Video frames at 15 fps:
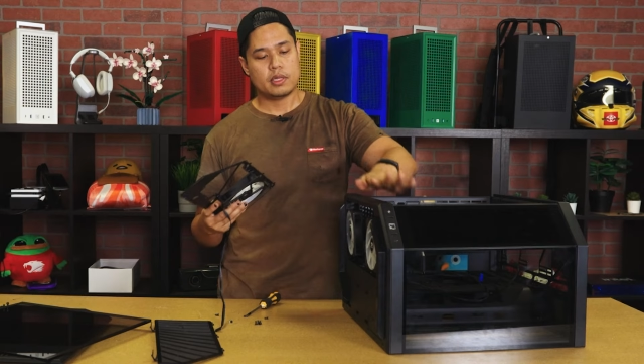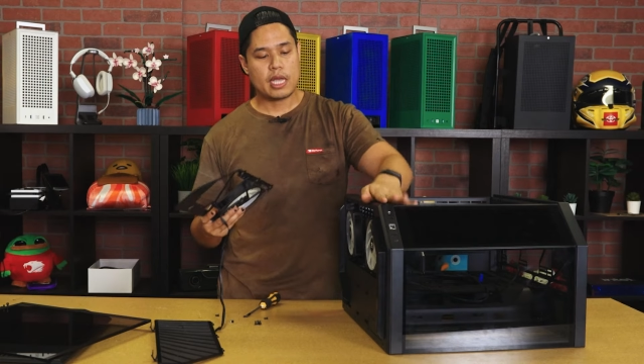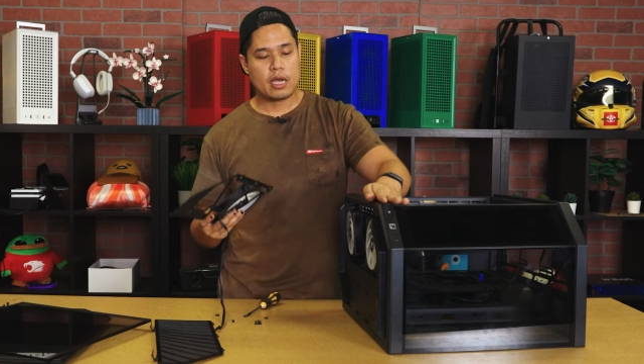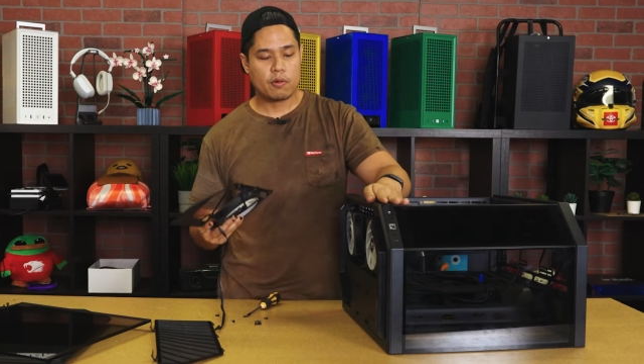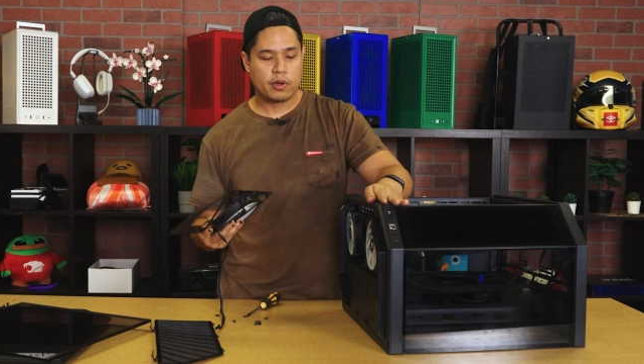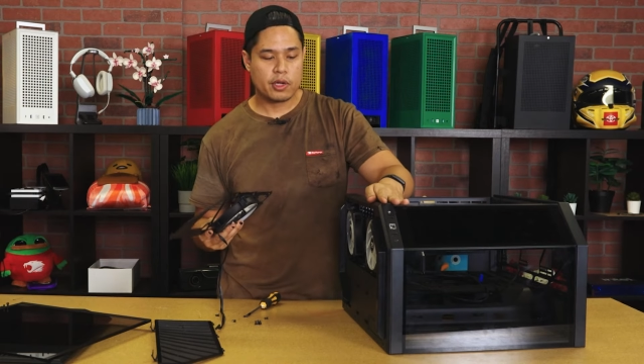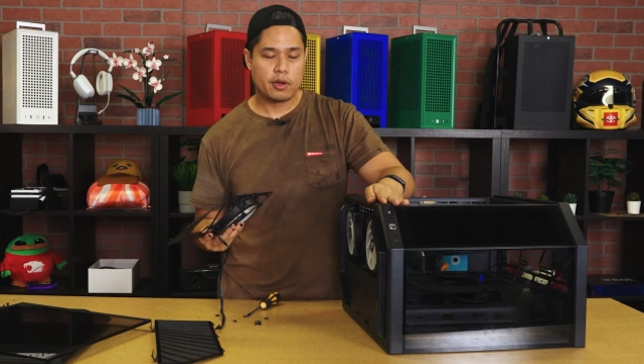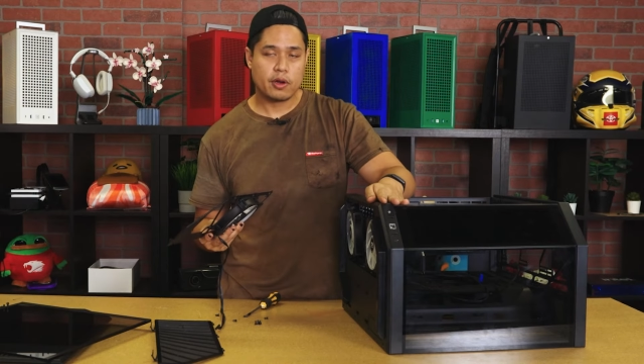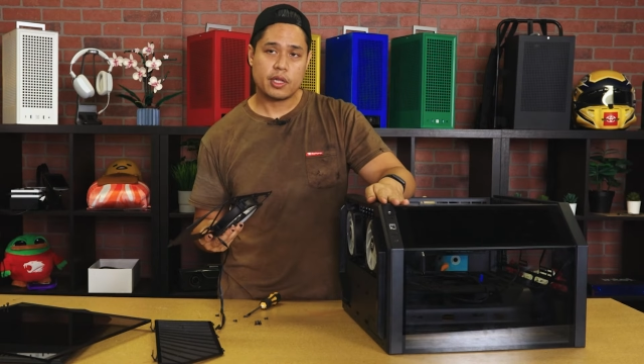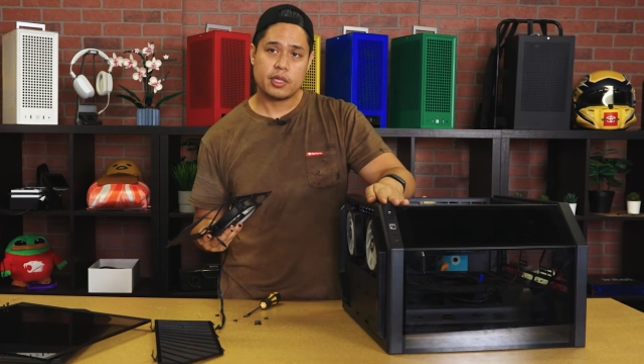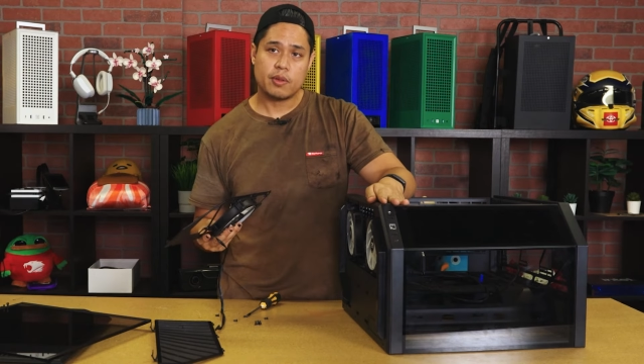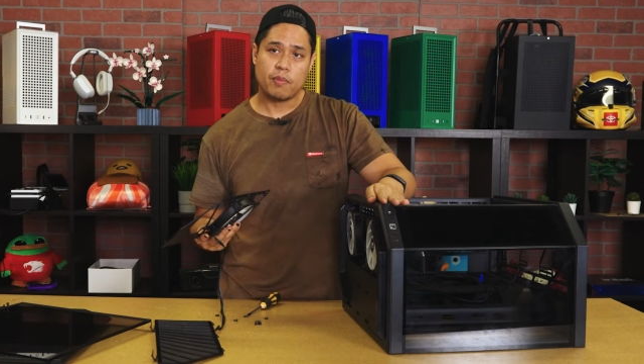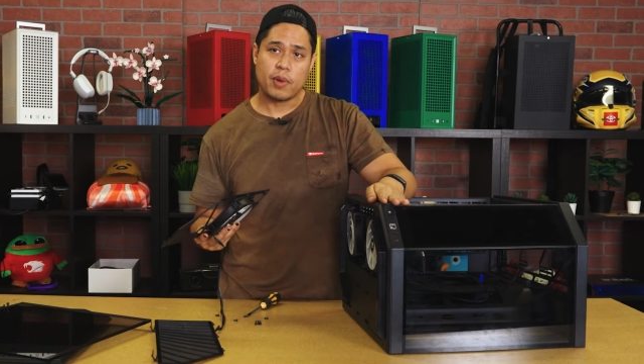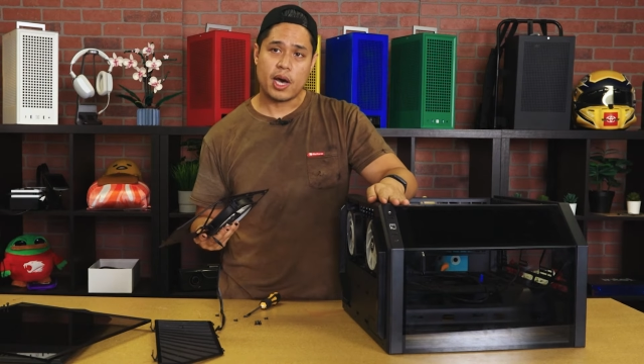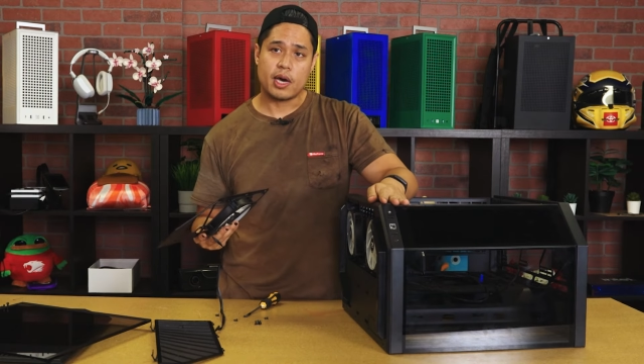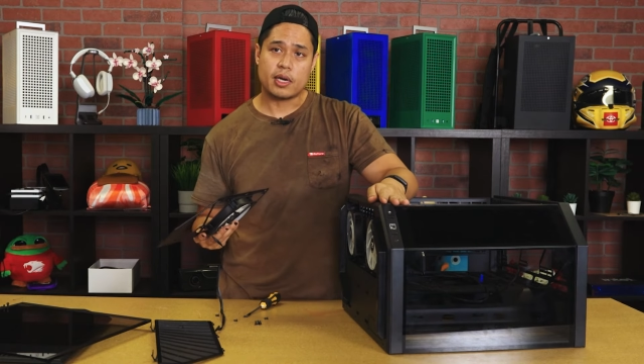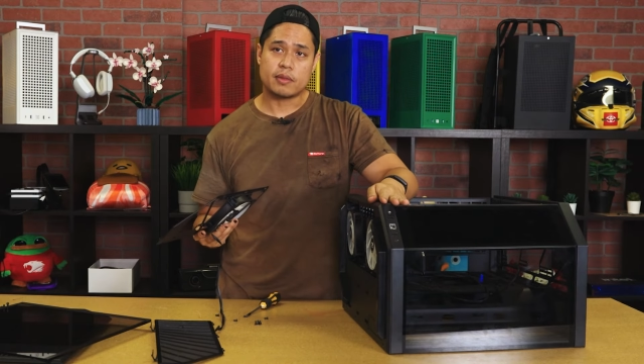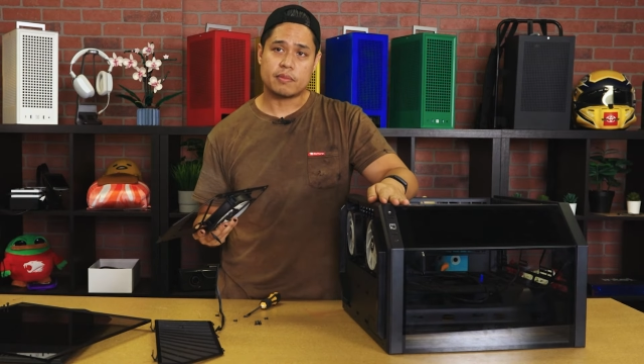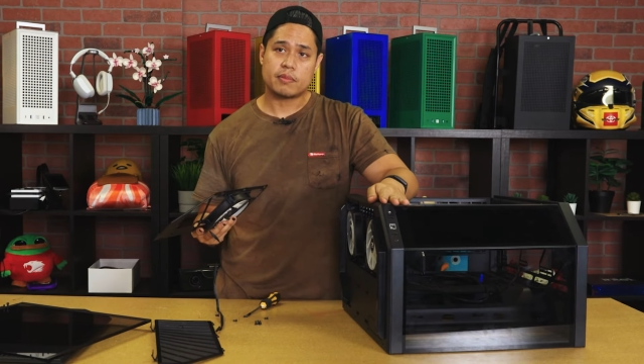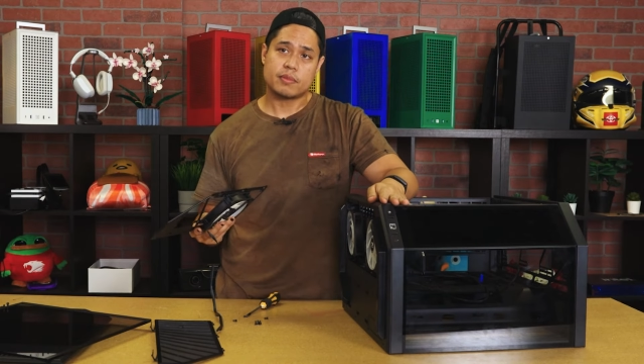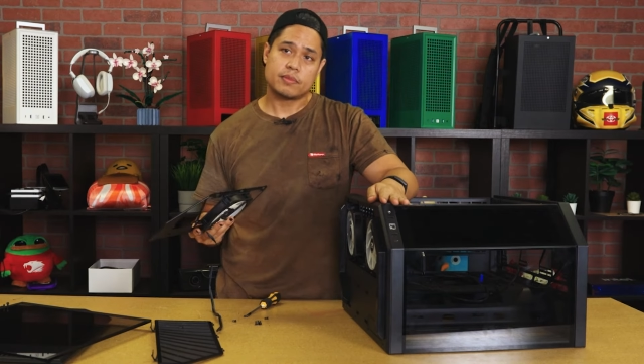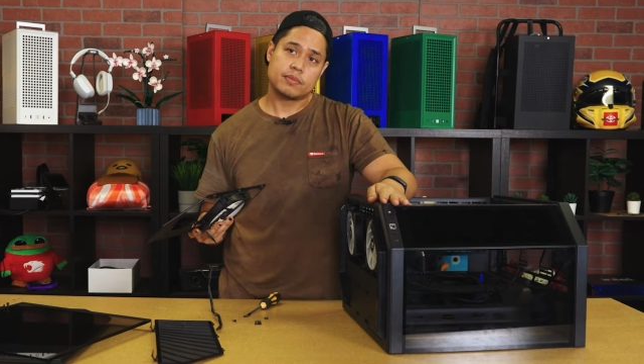Now we're here at the
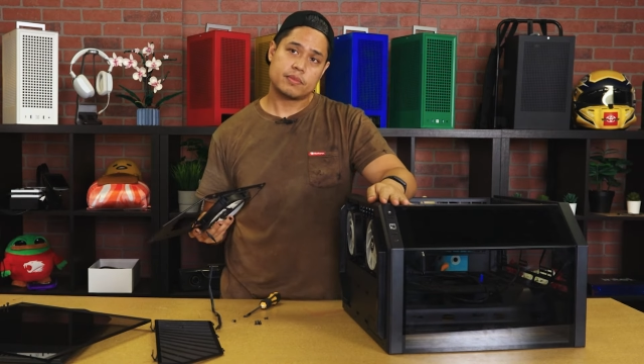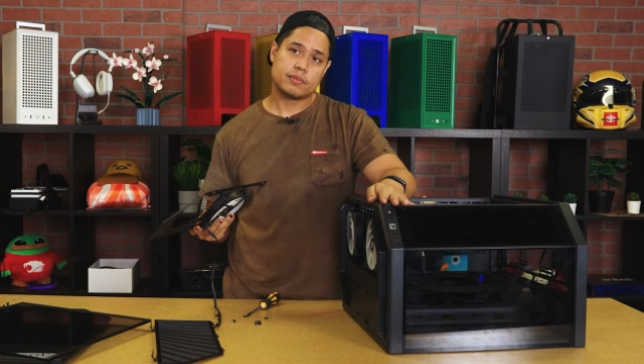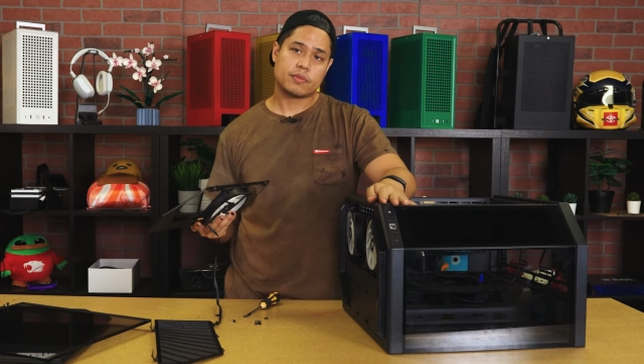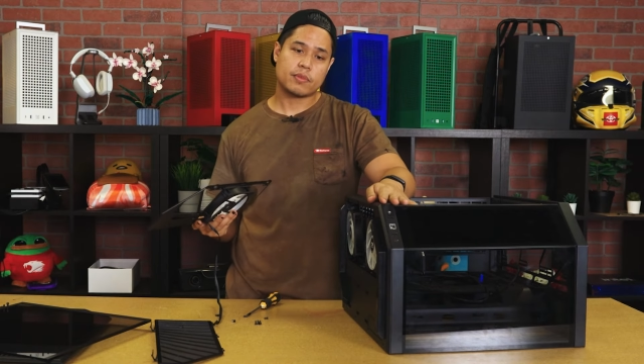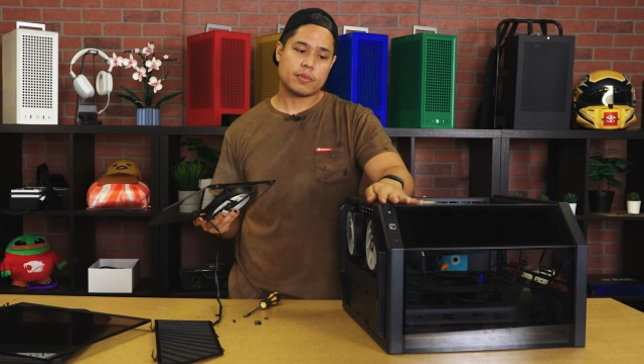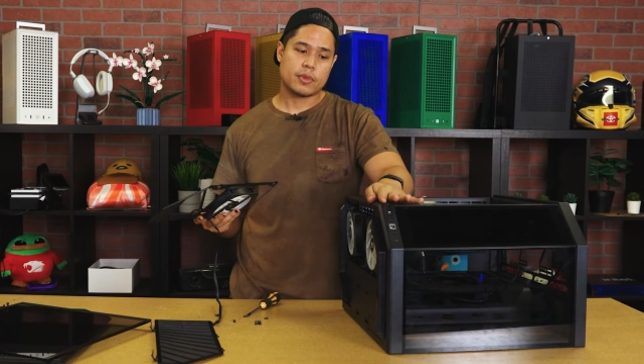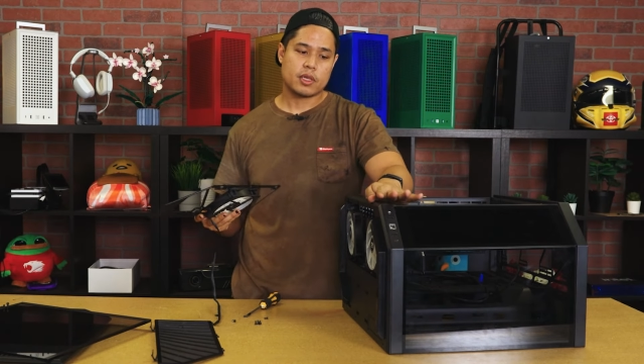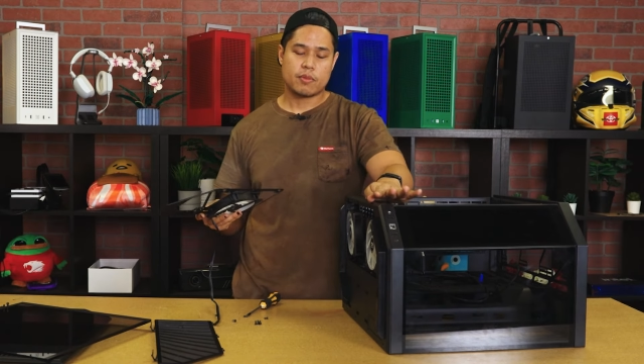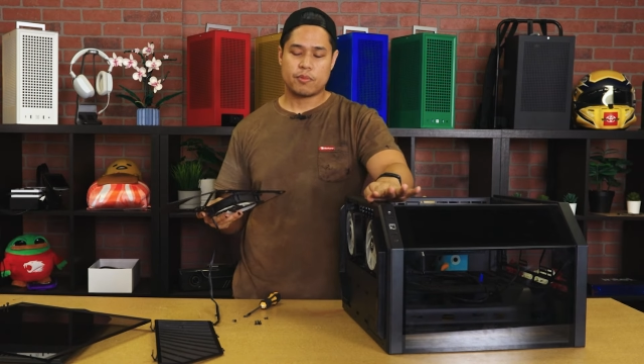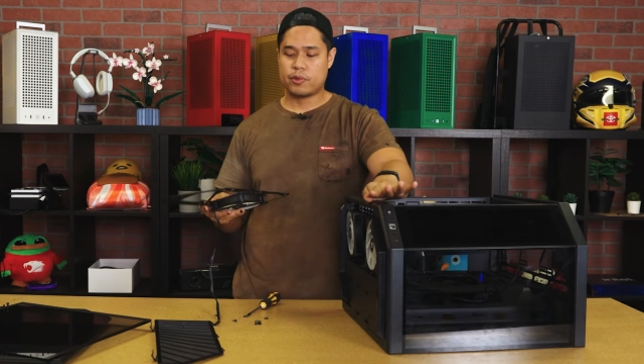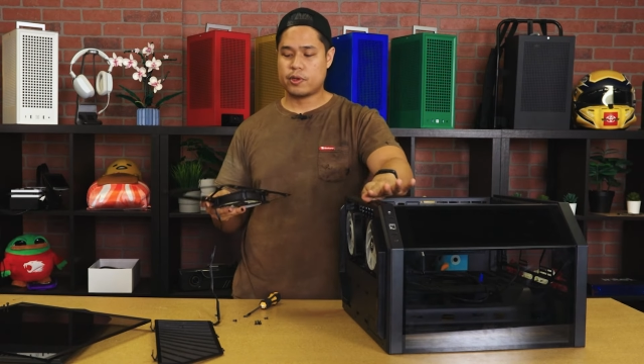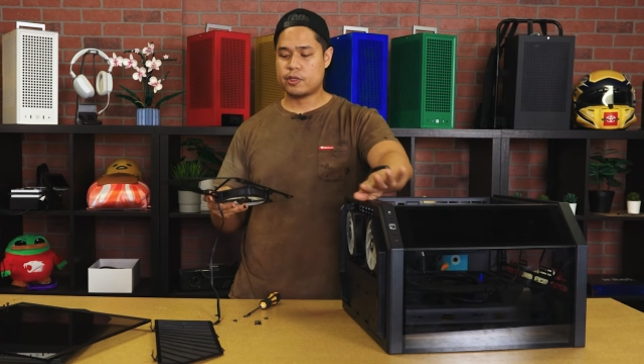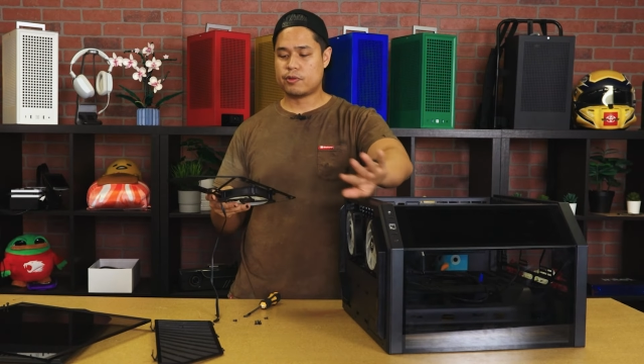bottom. Pretty